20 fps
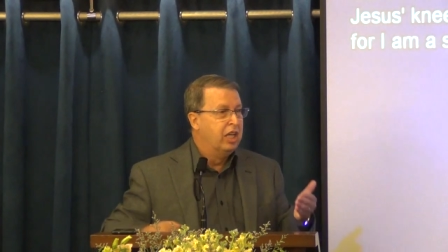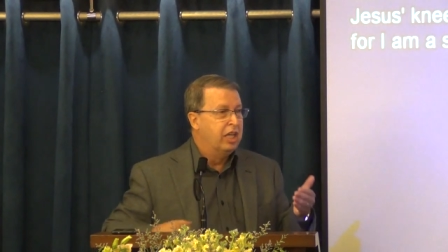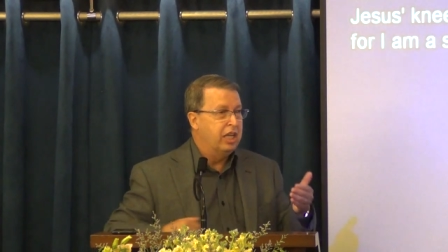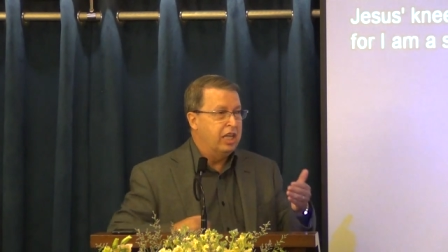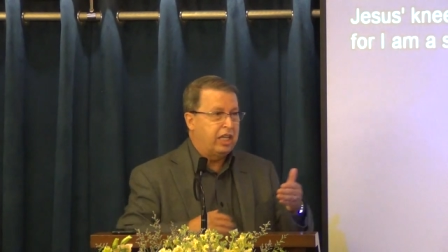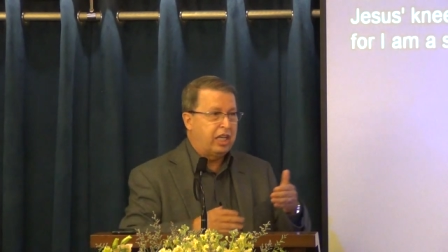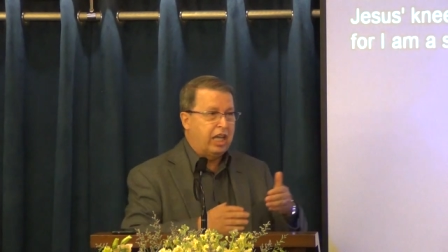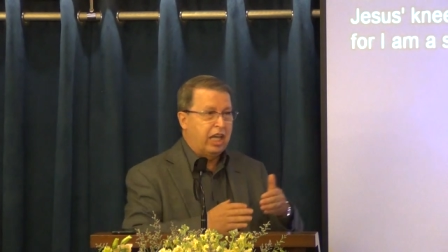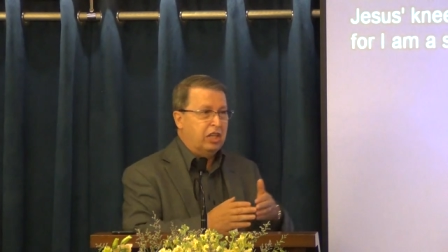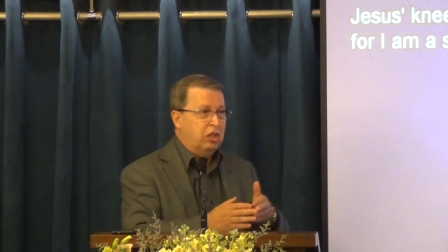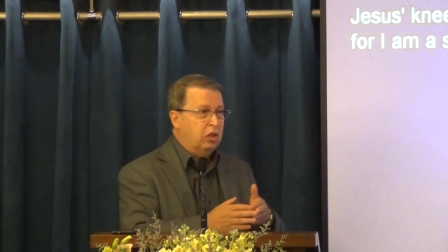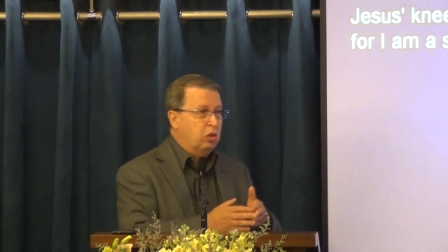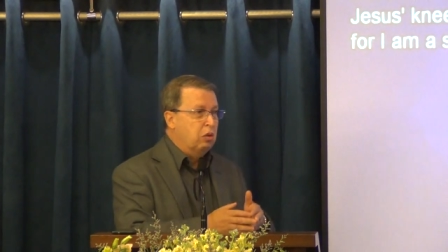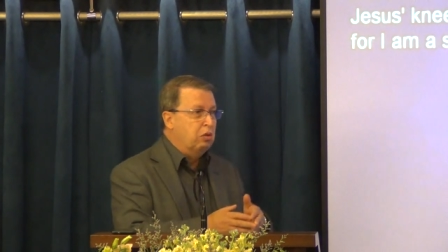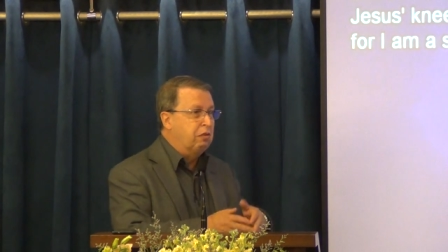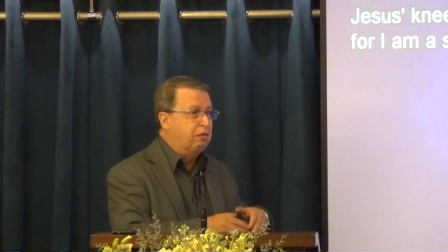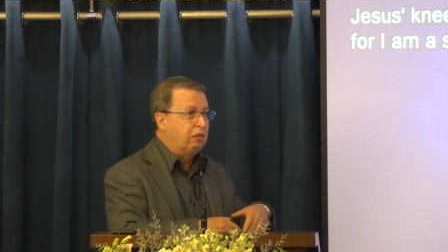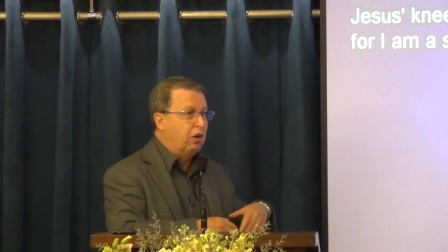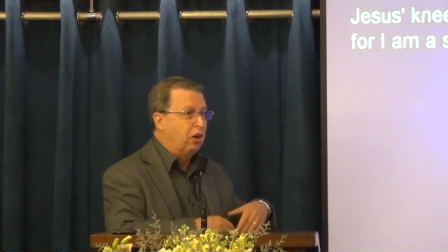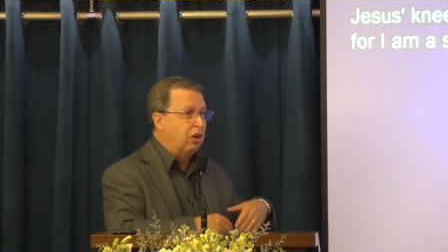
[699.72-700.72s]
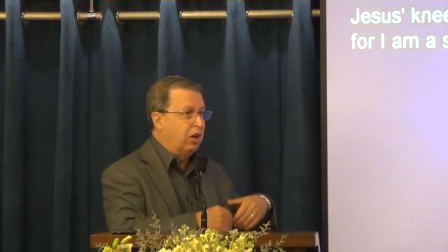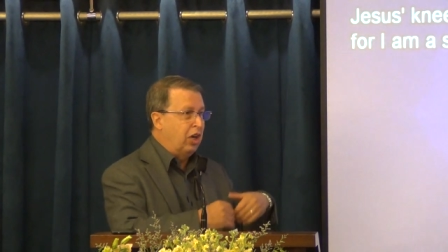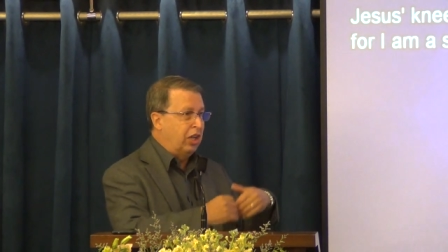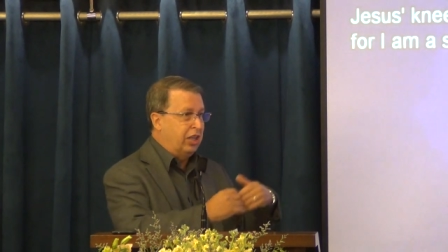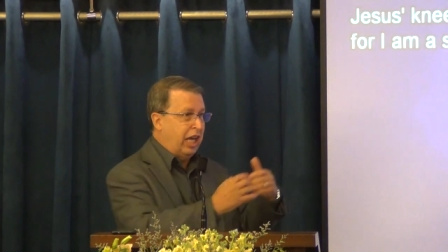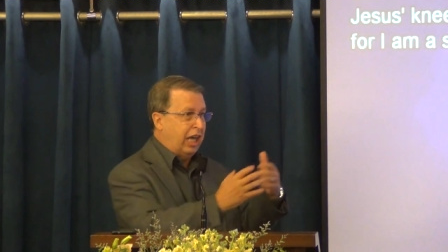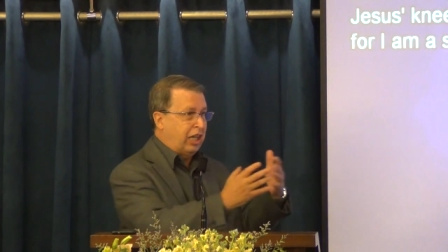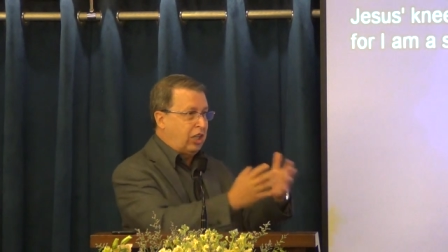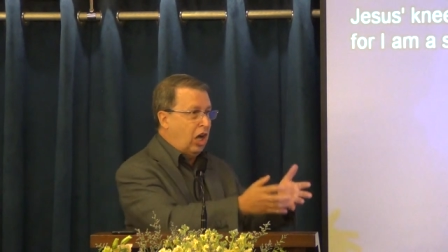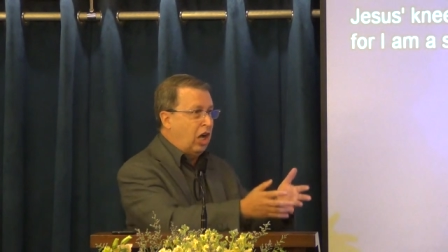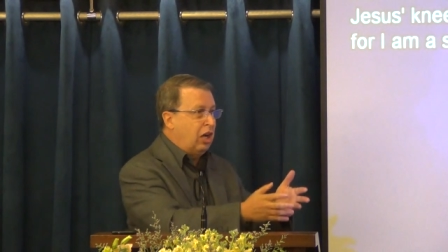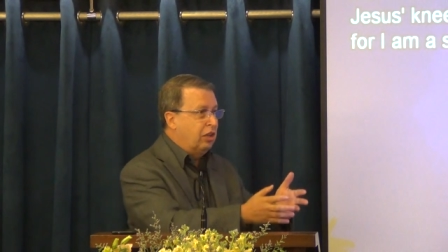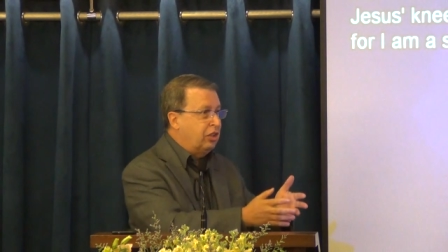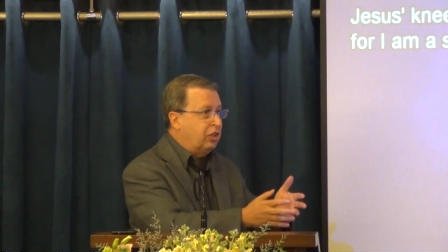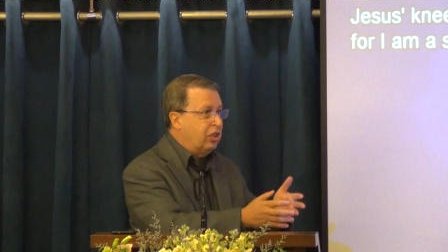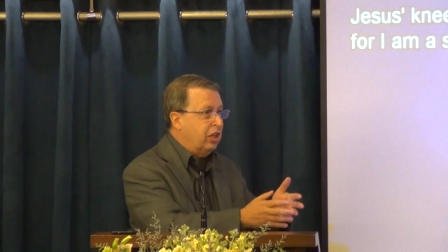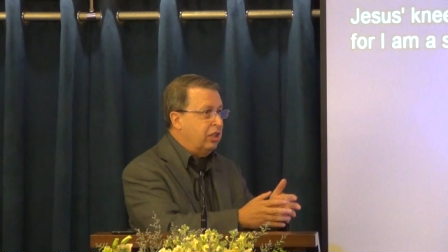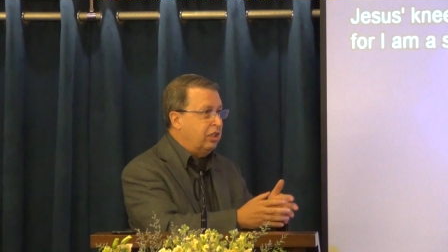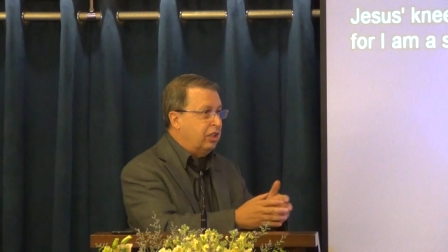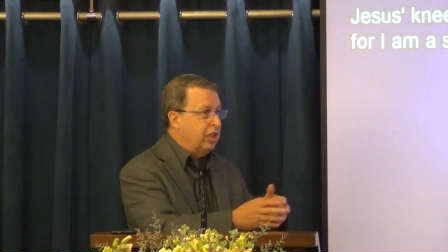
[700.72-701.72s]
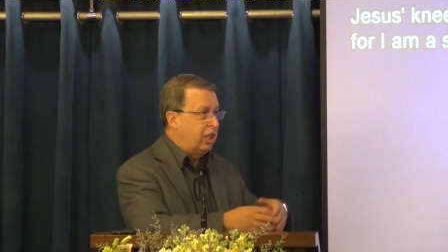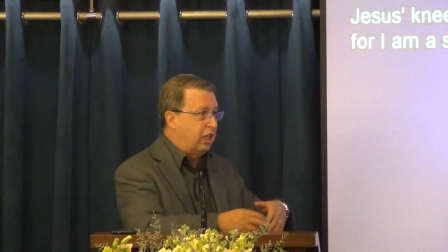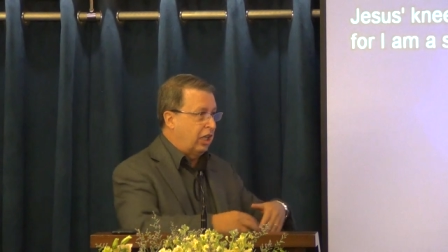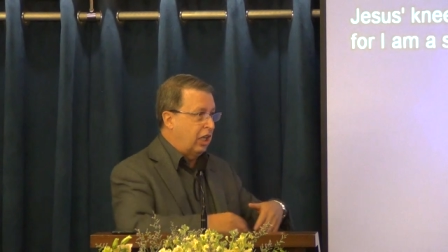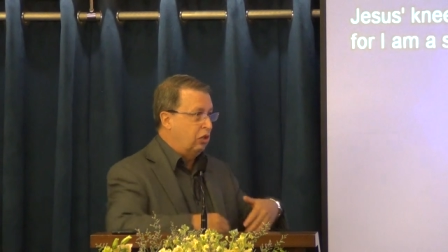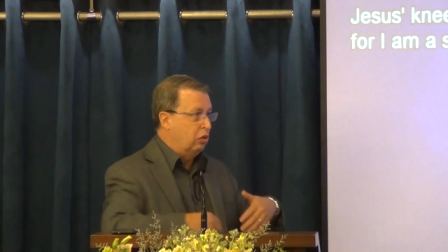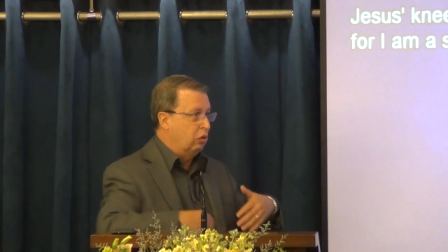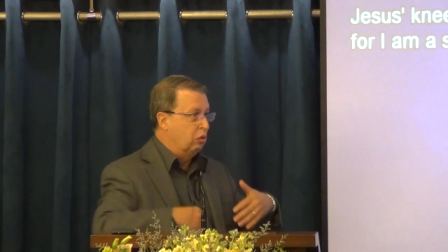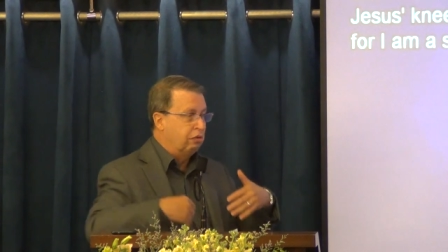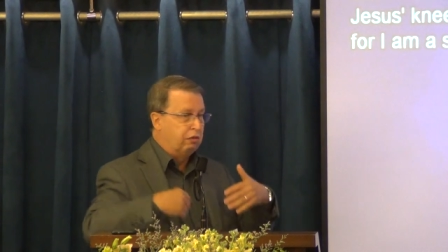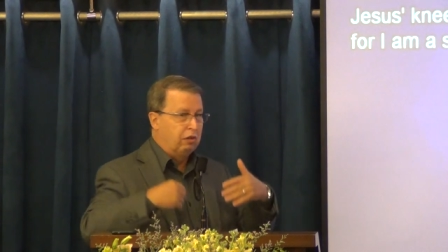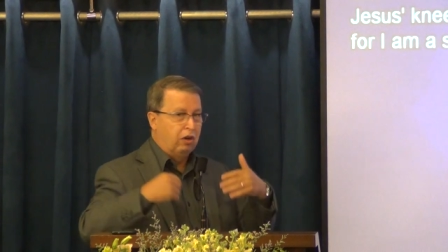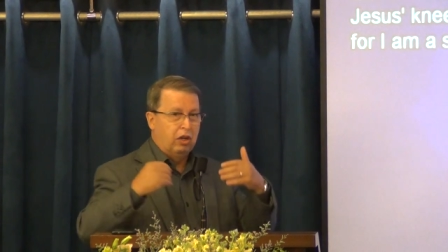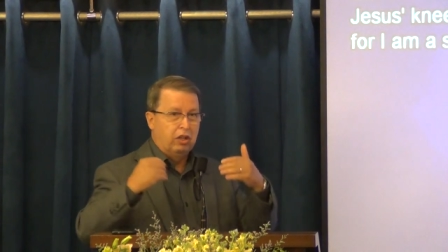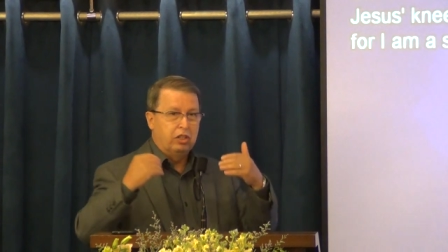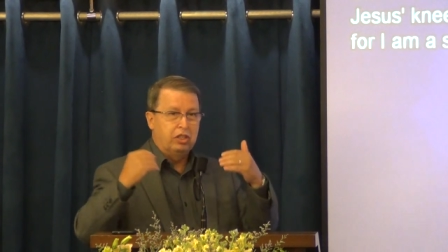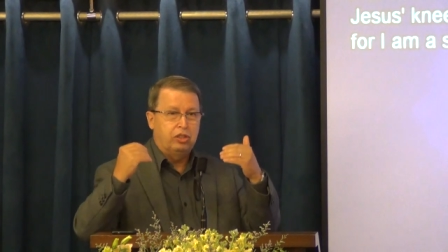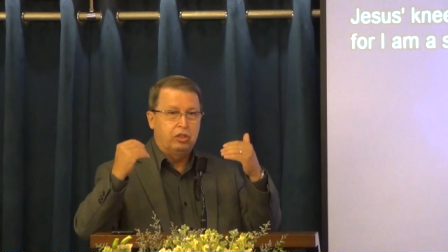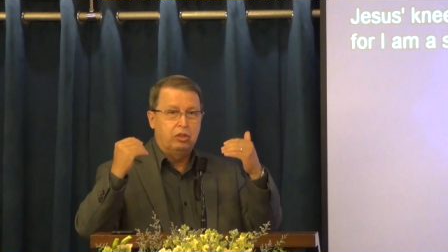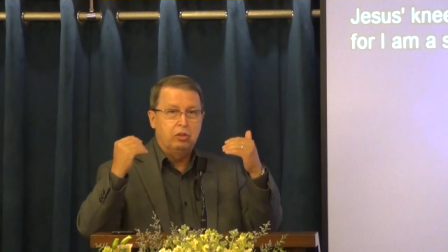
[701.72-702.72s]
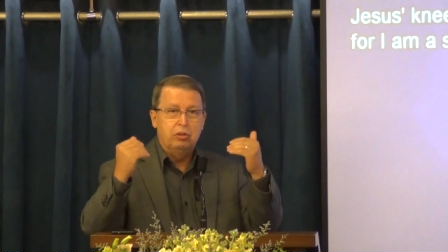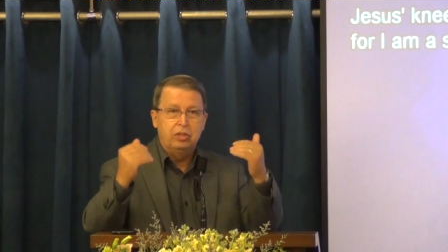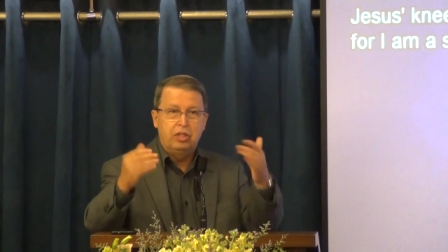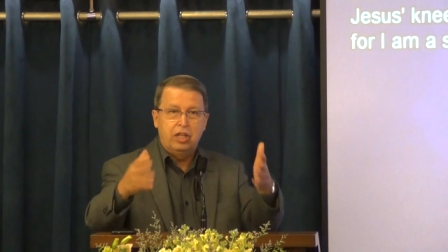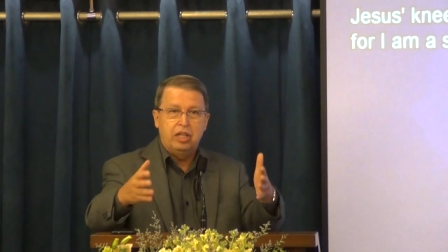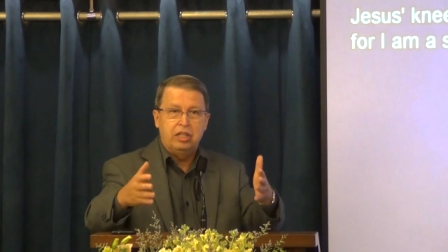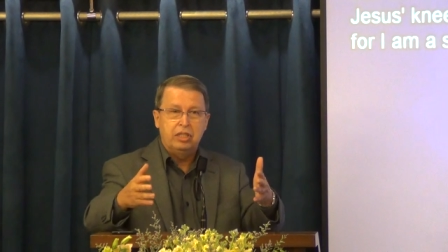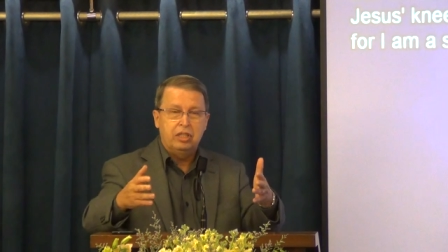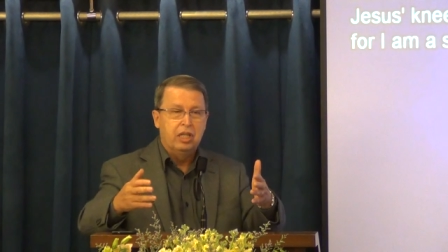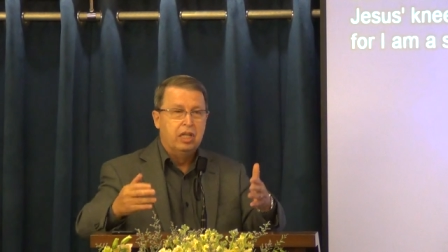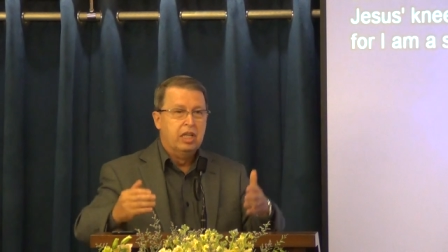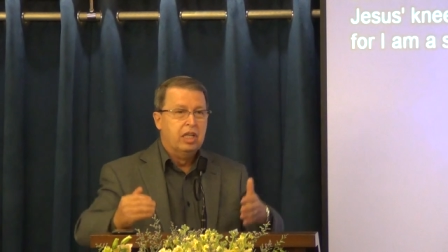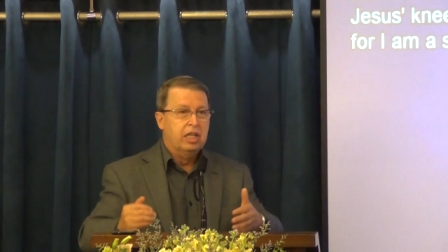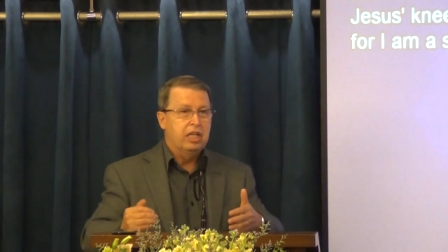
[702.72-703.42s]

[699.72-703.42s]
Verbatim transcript: He can do for an accountant, he can do for a student,